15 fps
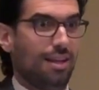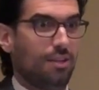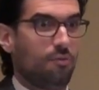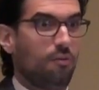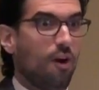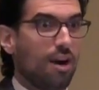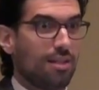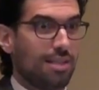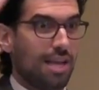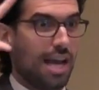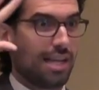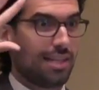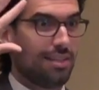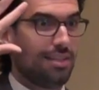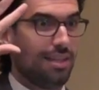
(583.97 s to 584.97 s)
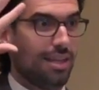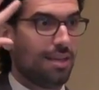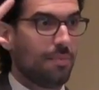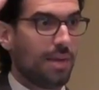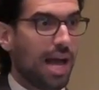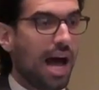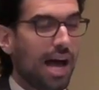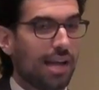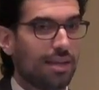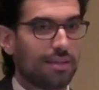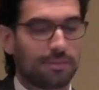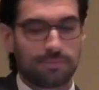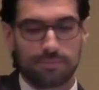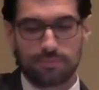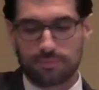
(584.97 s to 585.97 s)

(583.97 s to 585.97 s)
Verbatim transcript: as far as the eye can see behind.